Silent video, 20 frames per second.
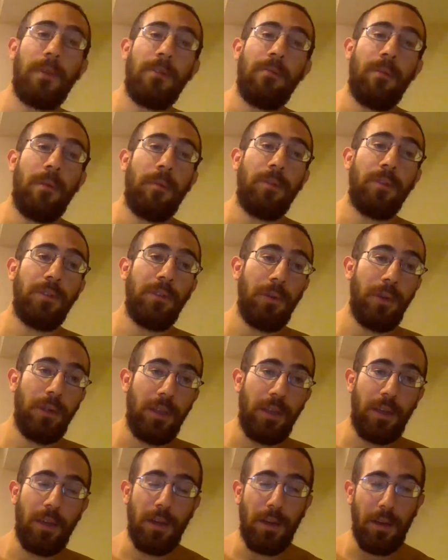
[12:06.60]
I remember doing
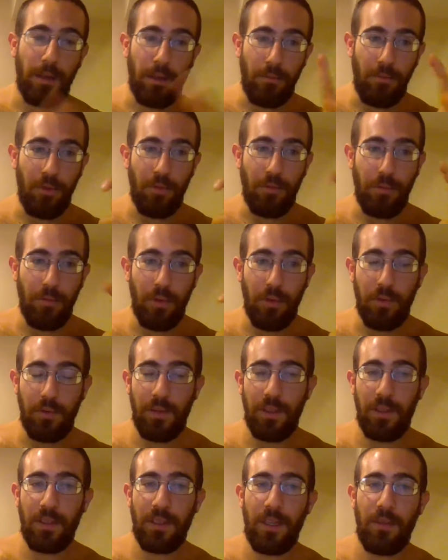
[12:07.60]
like kind of like
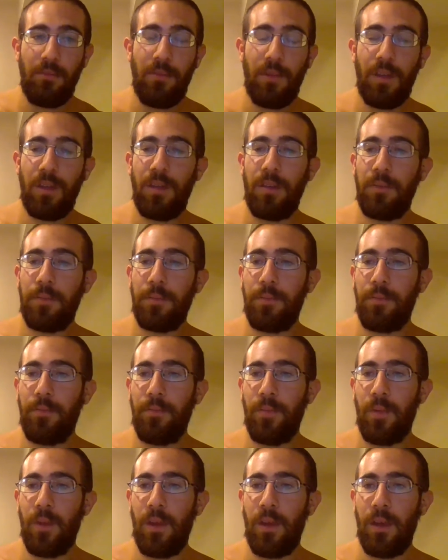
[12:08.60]
movies I made,
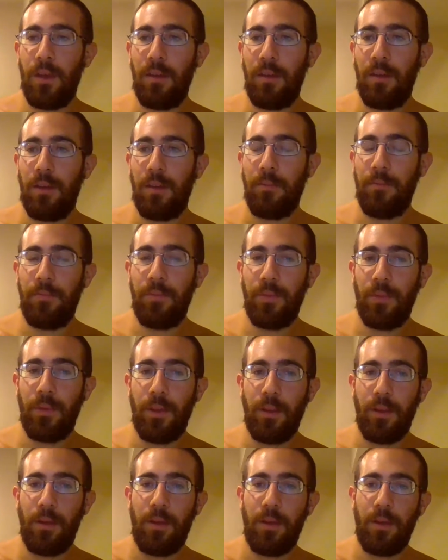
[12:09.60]
and like
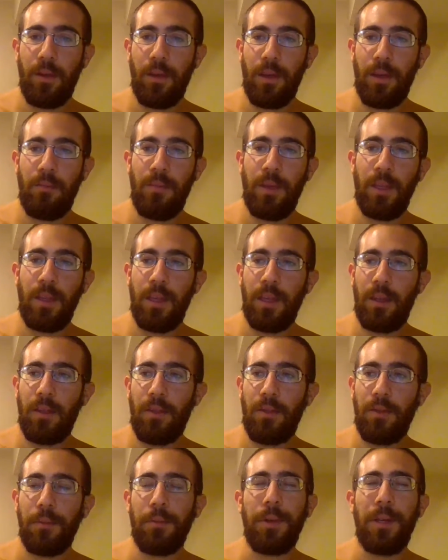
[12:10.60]
I made like
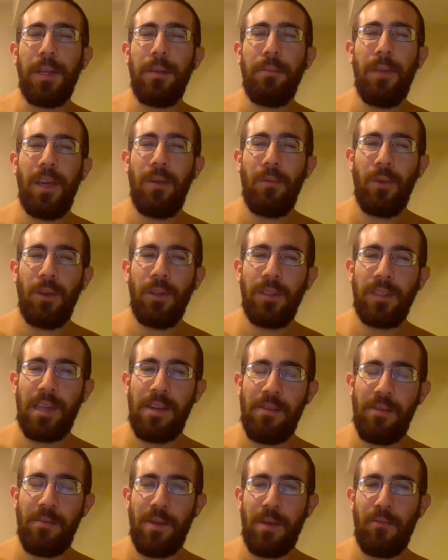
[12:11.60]
3 main ones I
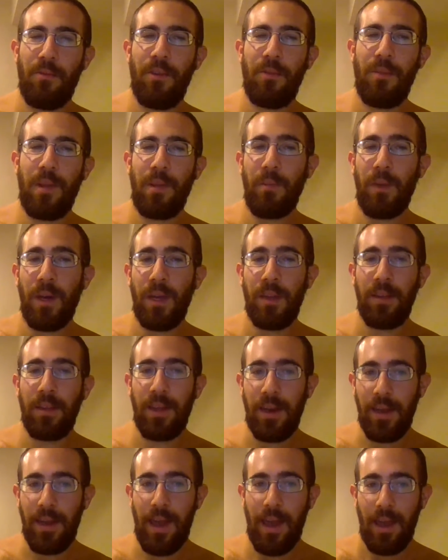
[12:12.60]
remember in my mind that
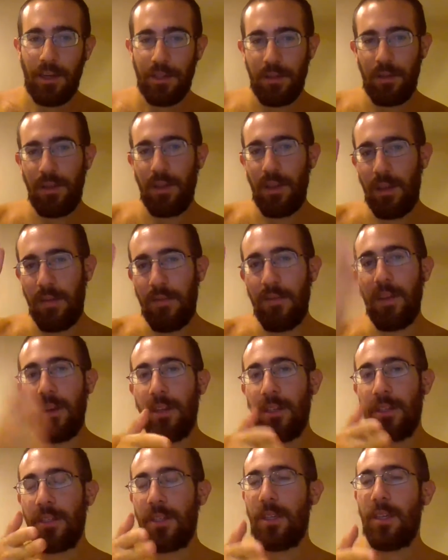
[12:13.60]
I actually like
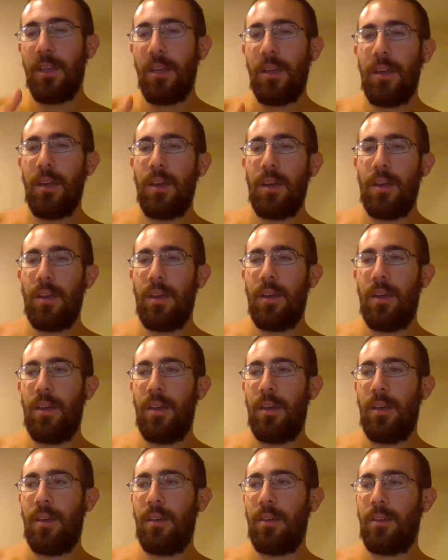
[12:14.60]
finished,
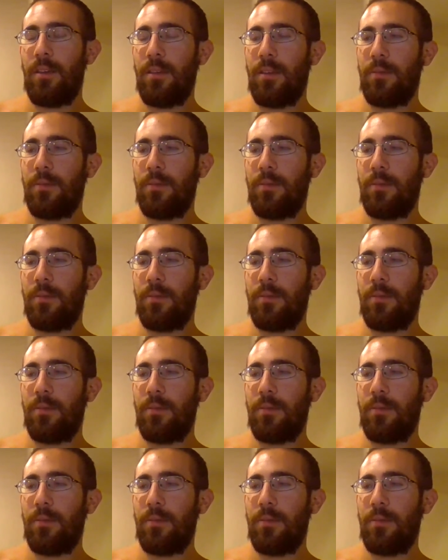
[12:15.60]
and